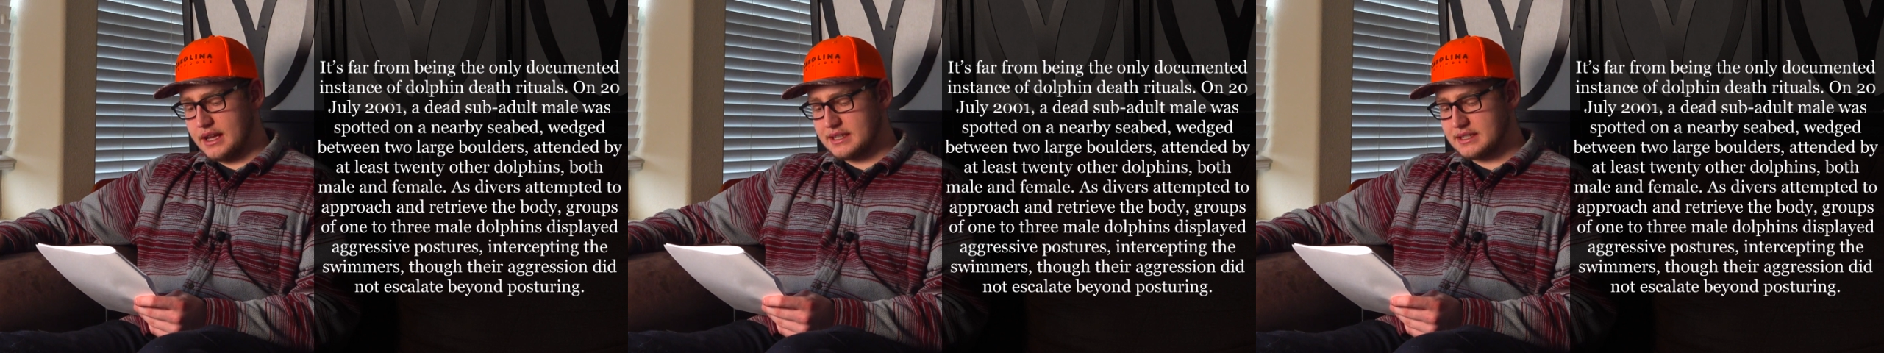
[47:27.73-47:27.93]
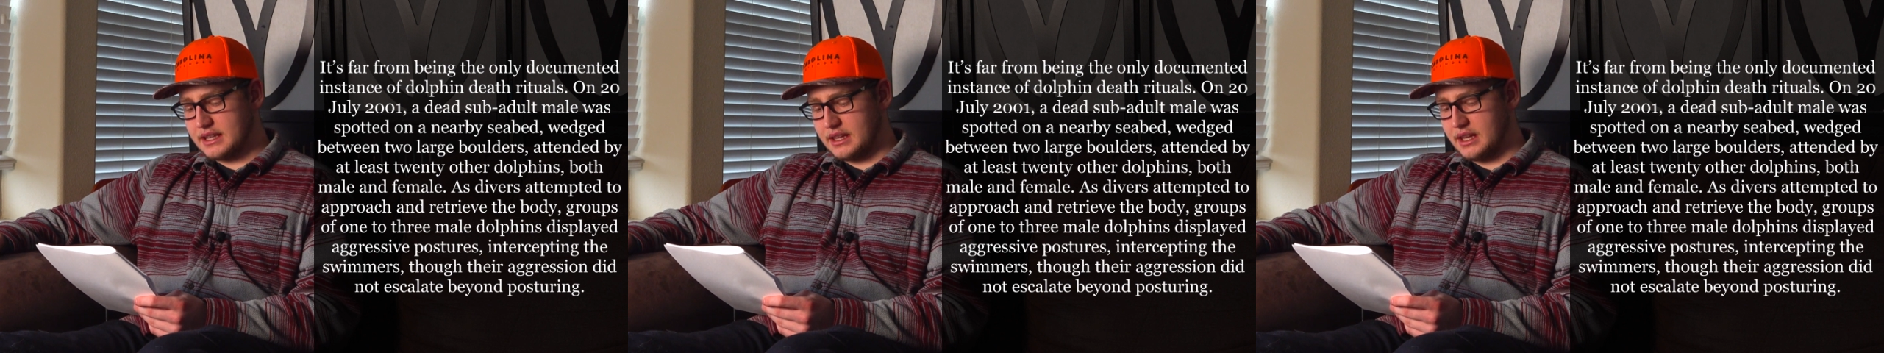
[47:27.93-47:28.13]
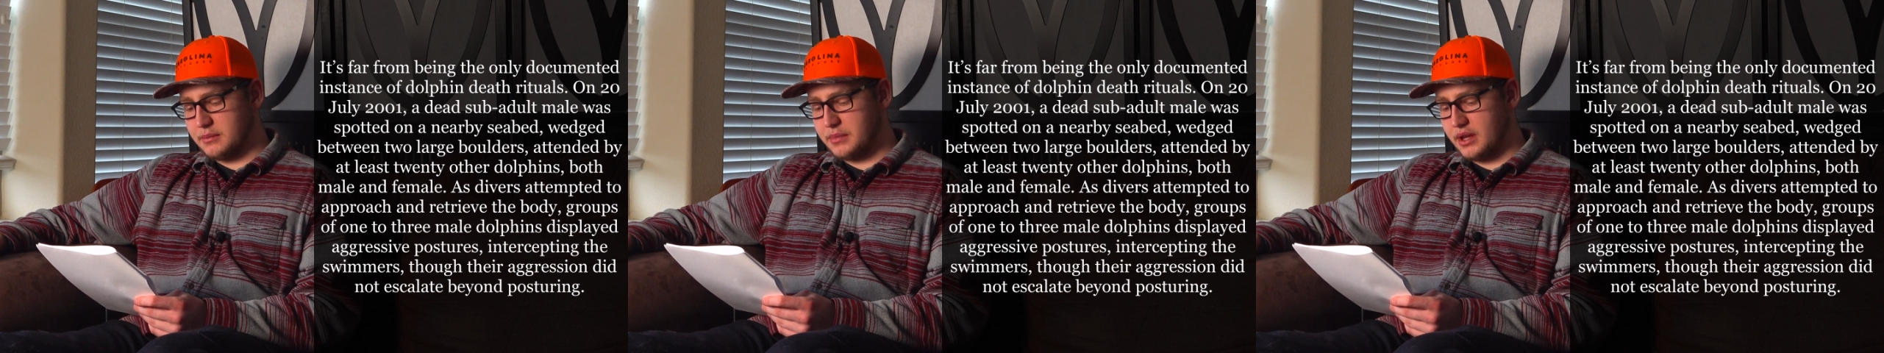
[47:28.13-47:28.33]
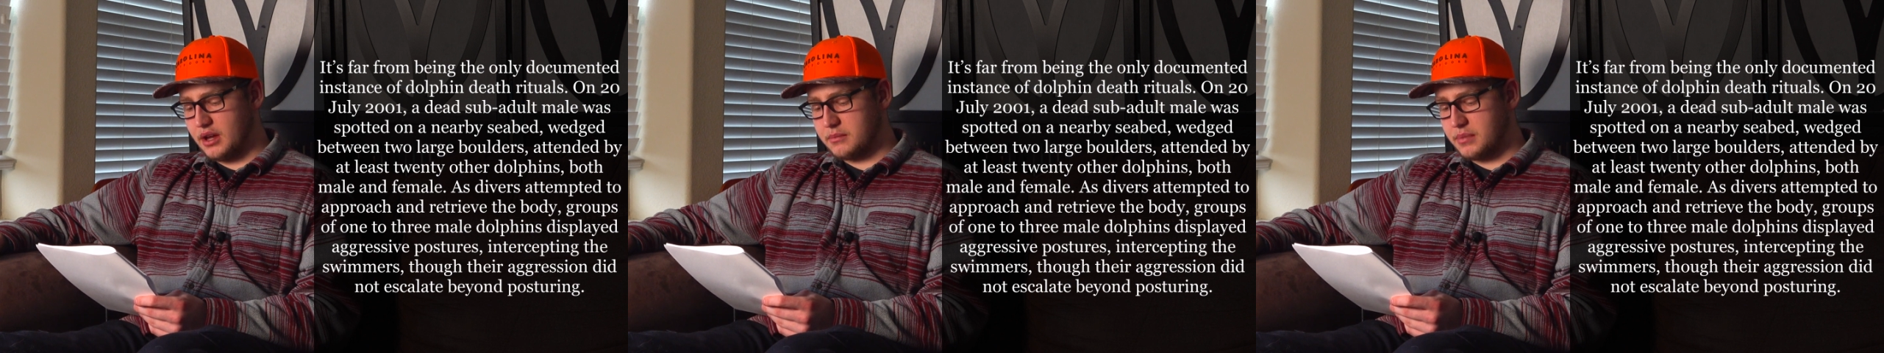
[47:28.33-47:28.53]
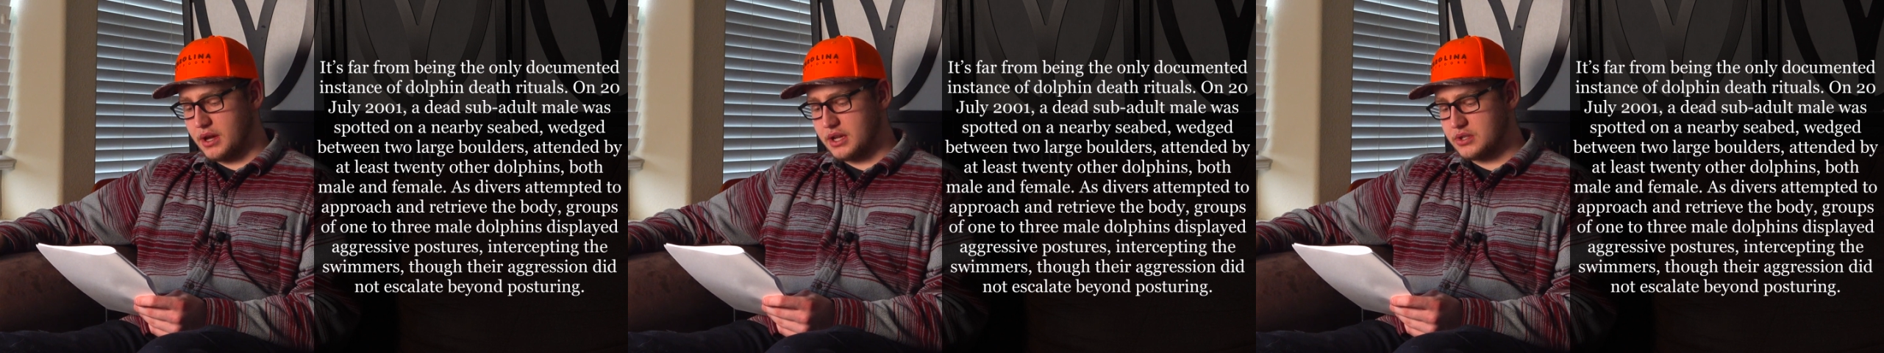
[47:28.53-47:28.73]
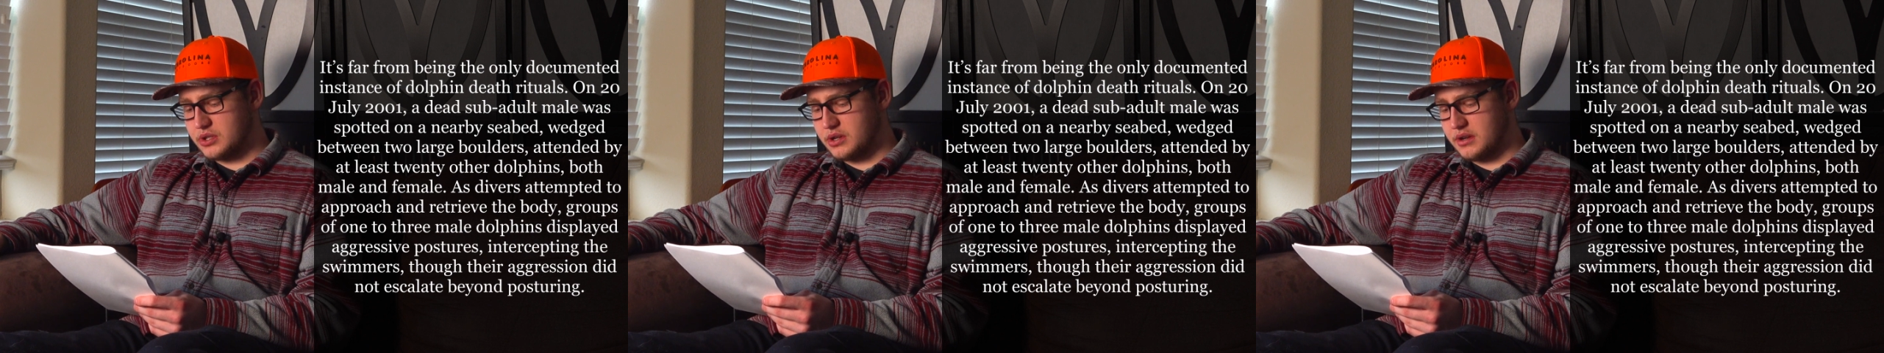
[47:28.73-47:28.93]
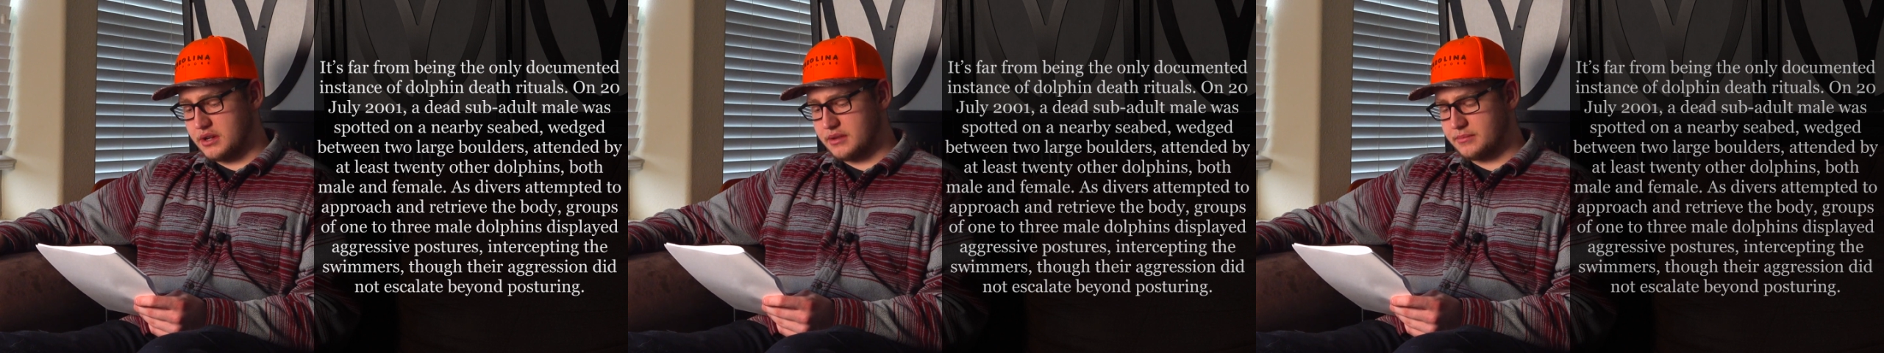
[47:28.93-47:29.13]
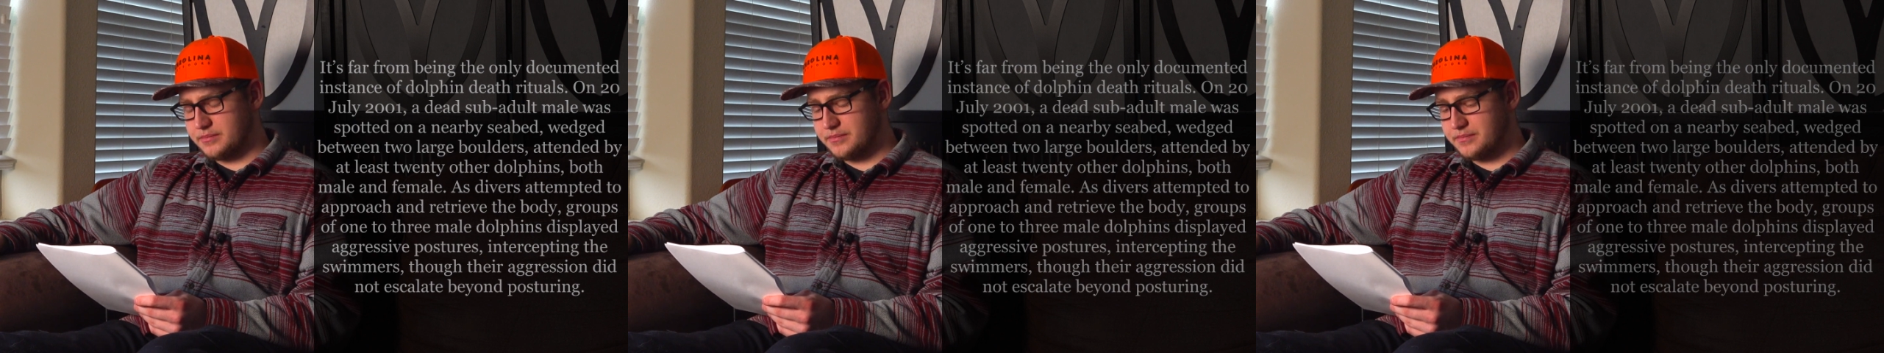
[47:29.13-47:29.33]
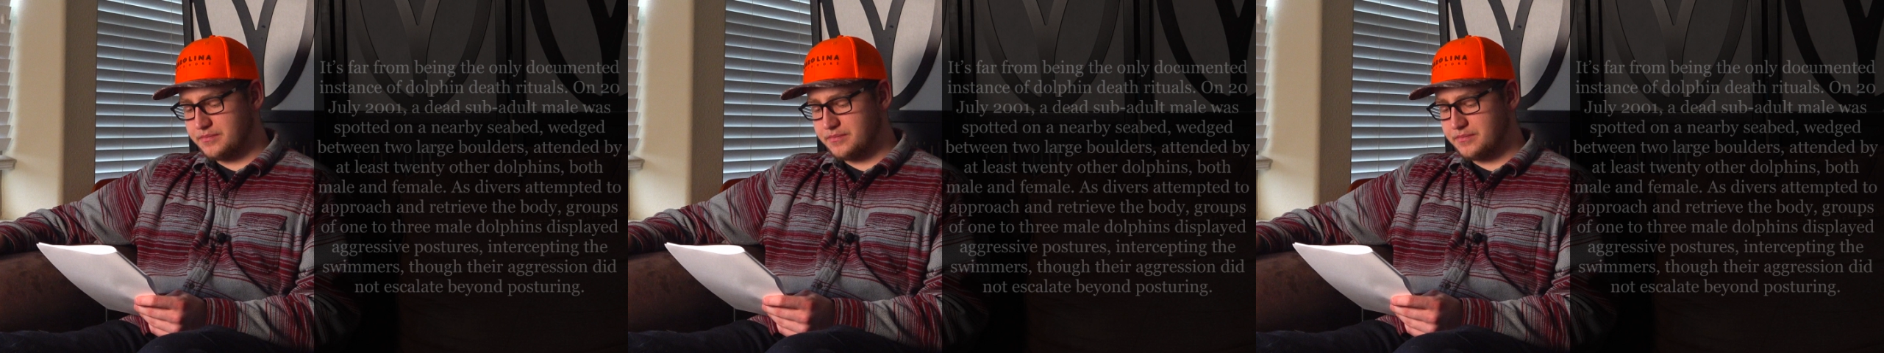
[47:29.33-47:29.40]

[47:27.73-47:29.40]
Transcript: escalate beyond posturing.